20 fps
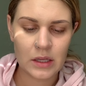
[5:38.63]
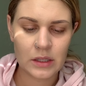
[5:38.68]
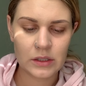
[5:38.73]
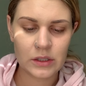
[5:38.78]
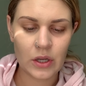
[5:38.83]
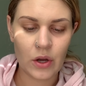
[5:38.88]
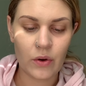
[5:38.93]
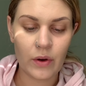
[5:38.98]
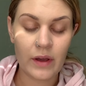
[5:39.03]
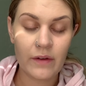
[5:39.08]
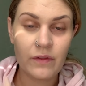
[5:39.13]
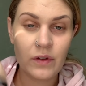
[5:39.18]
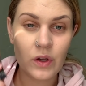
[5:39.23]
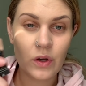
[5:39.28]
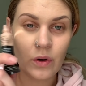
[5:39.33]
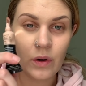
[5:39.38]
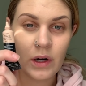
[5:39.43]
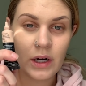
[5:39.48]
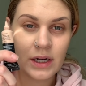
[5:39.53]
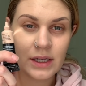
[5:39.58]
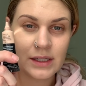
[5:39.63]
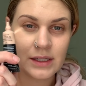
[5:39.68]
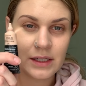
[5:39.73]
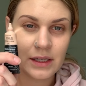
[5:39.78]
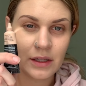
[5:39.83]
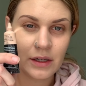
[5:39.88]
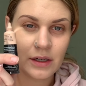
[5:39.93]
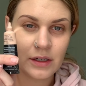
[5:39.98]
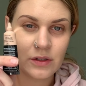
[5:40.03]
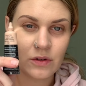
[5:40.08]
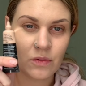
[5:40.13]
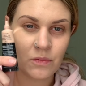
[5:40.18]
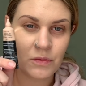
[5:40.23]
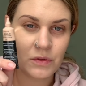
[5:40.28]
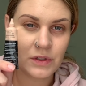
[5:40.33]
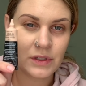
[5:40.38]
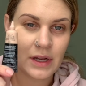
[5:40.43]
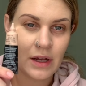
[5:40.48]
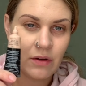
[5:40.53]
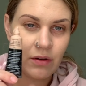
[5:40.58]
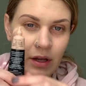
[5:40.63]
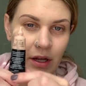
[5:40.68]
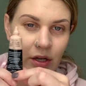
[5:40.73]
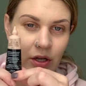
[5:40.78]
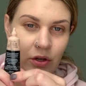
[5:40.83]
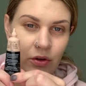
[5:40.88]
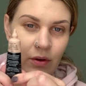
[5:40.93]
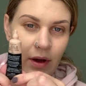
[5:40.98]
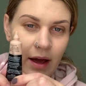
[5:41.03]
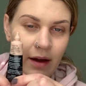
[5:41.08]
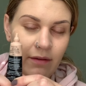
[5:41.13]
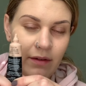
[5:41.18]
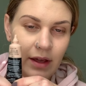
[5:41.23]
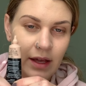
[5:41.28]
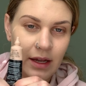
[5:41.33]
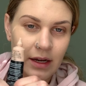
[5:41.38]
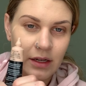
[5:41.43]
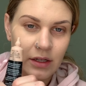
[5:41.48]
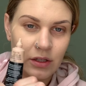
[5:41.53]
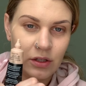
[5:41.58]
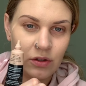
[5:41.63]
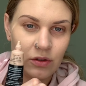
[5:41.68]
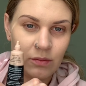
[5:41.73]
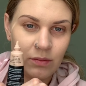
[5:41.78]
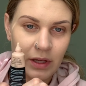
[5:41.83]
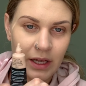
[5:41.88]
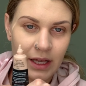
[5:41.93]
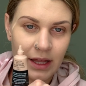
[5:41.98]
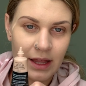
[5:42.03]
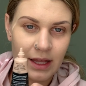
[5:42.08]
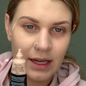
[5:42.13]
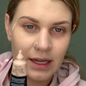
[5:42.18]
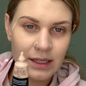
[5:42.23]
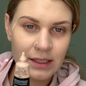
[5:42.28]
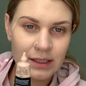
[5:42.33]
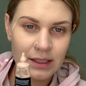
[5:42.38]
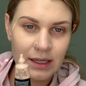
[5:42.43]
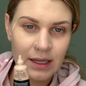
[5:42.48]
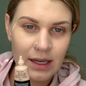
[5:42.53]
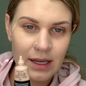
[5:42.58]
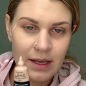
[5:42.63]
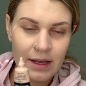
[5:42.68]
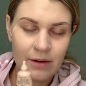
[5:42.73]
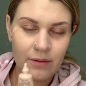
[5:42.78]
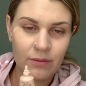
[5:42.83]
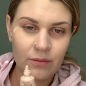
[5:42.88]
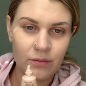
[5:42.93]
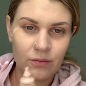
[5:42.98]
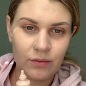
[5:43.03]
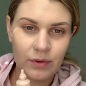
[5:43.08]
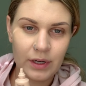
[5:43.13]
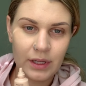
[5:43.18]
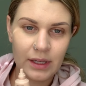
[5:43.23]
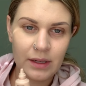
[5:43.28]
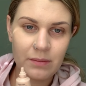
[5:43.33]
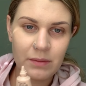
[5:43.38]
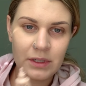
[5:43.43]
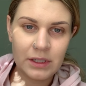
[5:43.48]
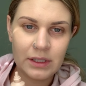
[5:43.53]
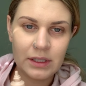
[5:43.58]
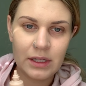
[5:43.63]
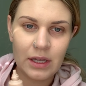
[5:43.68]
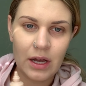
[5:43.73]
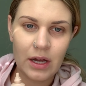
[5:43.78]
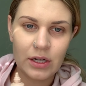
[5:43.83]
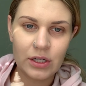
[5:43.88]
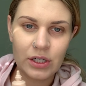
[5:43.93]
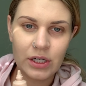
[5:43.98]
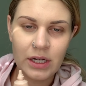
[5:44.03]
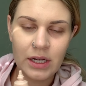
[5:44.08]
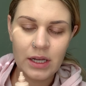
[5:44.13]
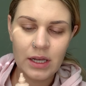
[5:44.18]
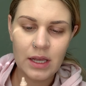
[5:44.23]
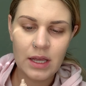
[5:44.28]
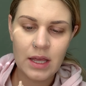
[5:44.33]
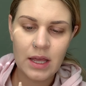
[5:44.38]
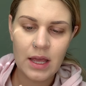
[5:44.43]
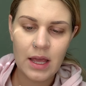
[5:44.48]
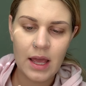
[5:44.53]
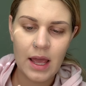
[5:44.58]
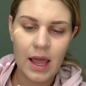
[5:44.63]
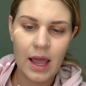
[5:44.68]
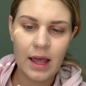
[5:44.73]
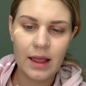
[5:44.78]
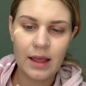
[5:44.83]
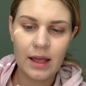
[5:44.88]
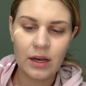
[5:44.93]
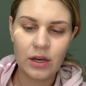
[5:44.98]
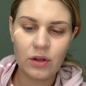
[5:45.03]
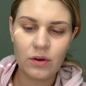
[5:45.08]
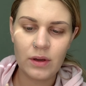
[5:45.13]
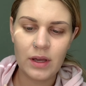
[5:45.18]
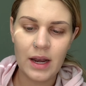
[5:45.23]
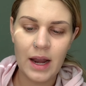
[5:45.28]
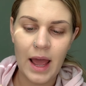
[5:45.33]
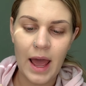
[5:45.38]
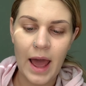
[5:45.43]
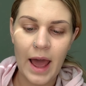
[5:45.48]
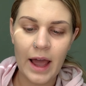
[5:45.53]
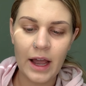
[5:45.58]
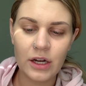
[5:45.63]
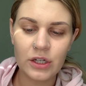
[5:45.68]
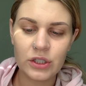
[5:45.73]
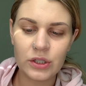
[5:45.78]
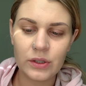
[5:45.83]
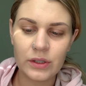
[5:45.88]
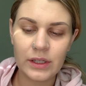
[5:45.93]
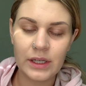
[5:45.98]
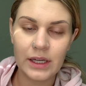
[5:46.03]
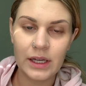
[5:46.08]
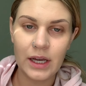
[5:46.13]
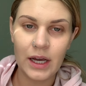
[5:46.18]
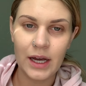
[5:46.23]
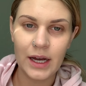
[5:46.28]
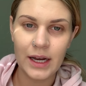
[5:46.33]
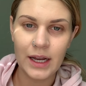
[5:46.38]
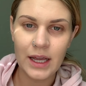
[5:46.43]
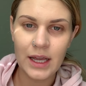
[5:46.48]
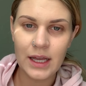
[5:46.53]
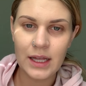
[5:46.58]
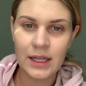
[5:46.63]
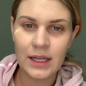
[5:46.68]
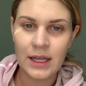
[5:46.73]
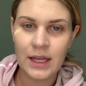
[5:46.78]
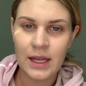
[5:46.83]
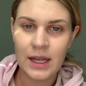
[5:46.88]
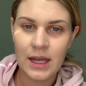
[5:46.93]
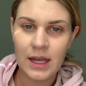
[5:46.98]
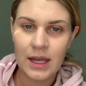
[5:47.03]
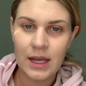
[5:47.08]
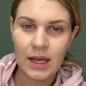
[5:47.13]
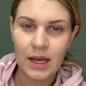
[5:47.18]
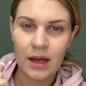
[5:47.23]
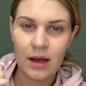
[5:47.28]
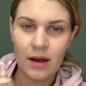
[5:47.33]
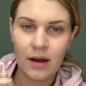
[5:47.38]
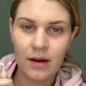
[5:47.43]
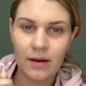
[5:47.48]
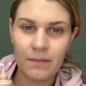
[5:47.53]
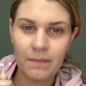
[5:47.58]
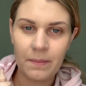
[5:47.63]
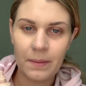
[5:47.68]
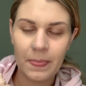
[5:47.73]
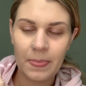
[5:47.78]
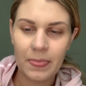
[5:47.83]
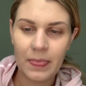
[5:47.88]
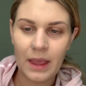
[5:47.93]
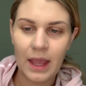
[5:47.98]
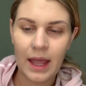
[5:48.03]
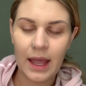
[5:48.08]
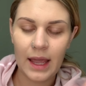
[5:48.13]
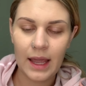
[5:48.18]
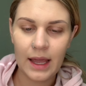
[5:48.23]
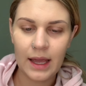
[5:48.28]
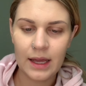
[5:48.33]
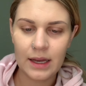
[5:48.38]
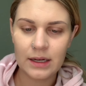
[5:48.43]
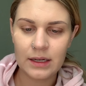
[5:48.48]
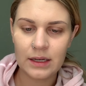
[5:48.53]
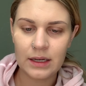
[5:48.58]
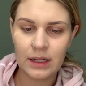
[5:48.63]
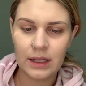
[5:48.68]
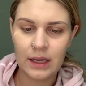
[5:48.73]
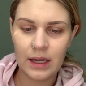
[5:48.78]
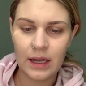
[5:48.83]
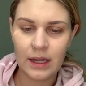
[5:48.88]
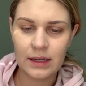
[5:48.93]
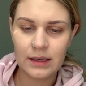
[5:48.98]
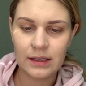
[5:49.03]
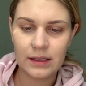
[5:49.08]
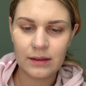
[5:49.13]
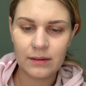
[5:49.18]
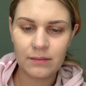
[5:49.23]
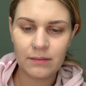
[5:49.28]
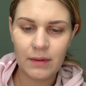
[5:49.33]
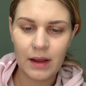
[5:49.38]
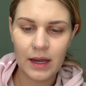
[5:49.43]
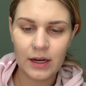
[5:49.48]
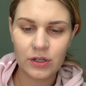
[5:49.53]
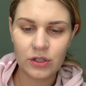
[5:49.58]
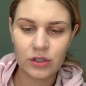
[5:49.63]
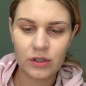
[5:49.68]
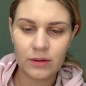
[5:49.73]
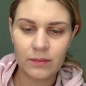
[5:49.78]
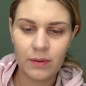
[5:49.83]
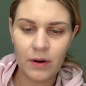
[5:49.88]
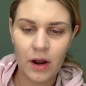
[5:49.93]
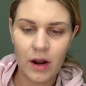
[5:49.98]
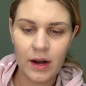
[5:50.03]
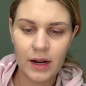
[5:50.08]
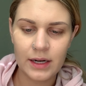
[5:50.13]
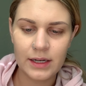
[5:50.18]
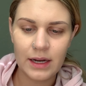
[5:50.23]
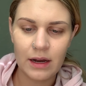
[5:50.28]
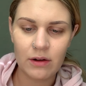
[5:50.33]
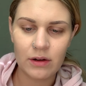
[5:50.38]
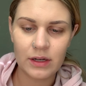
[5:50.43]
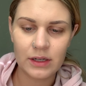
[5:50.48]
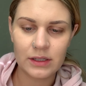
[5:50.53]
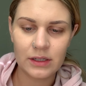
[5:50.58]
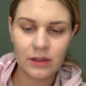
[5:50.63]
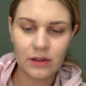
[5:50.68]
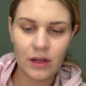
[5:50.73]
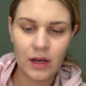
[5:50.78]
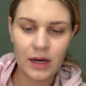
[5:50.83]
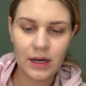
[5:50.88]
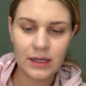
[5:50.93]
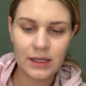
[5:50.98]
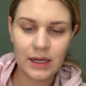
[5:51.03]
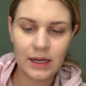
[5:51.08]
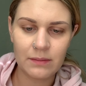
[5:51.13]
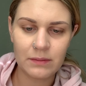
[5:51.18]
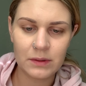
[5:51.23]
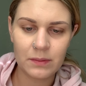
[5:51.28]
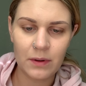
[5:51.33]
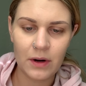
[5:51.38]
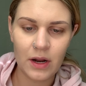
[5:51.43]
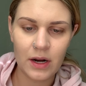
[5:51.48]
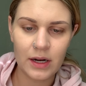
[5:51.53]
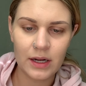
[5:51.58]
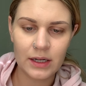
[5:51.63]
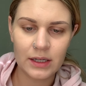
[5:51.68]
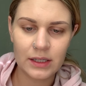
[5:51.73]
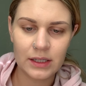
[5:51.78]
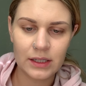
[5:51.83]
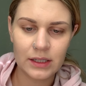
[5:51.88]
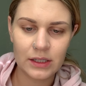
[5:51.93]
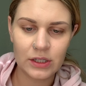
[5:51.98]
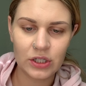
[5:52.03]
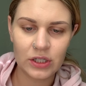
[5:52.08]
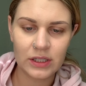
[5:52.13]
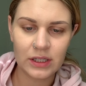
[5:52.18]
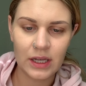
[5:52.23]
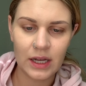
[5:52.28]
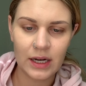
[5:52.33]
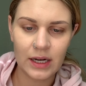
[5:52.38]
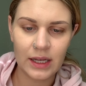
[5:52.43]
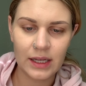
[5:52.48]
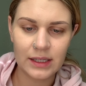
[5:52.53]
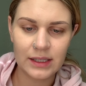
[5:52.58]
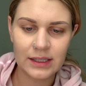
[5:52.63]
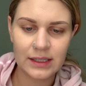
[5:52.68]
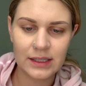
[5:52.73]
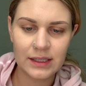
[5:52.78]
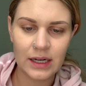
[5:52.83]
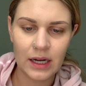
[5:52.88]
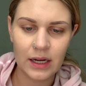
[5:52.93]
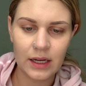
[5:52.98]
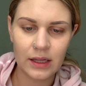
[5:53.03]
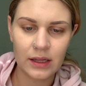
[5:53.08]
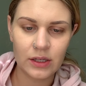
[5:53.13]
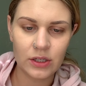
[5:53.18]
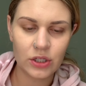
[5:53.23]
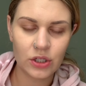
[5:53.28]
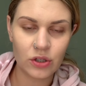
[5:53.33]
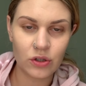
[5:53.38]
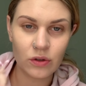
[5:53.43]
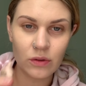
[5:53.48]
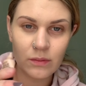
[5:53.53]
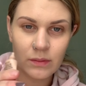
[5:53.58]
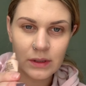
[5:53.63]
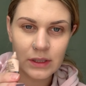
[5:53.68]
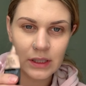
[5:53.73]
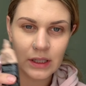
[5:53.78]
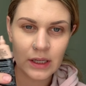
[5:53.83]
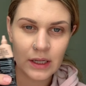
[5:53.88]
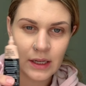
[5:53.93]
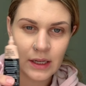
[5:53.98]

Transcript: So if your concealer is almost out and you have it in a tube like this, really massage it, and then you can actually cut it and get extra product out, because a lot of times product just kind of gets stuck in the tubes.